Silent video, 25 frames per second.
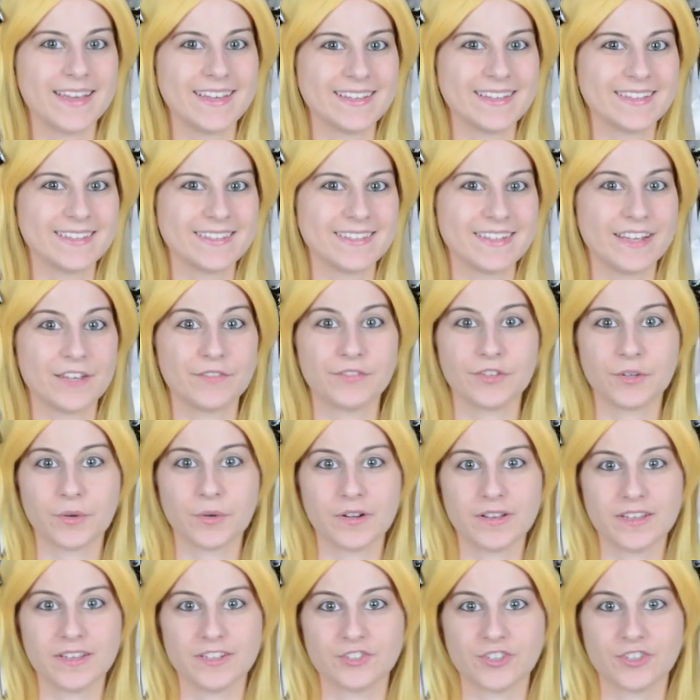And if you
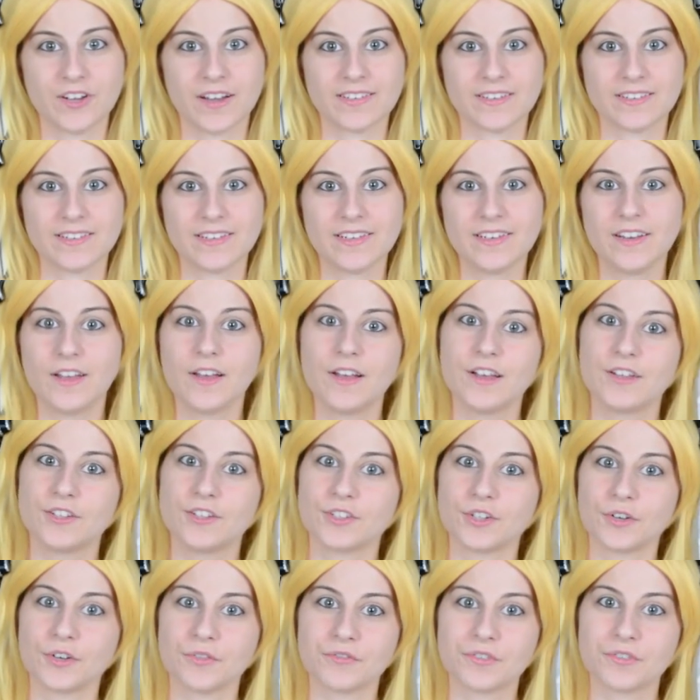are interested,
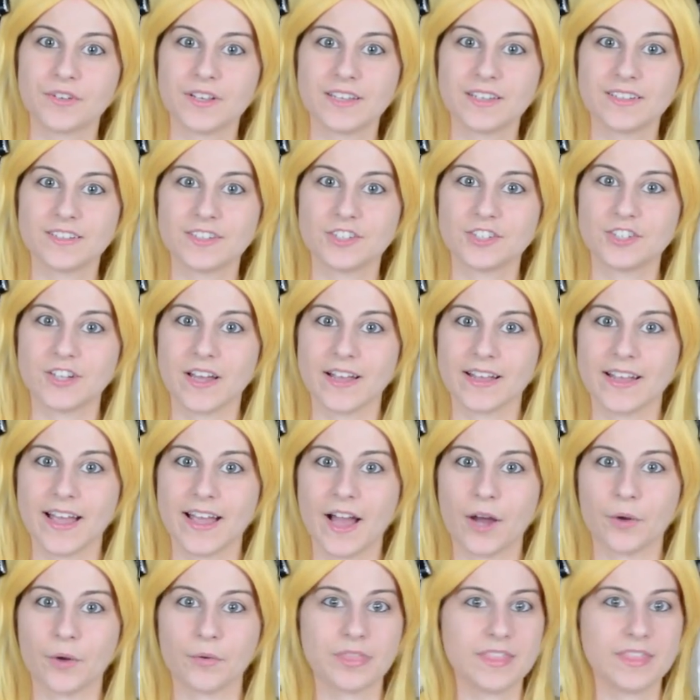don't forget to check
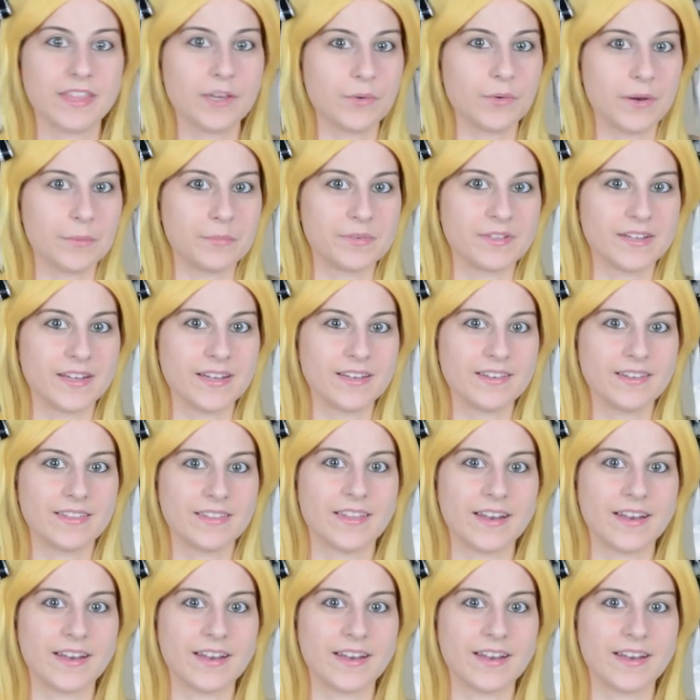out the website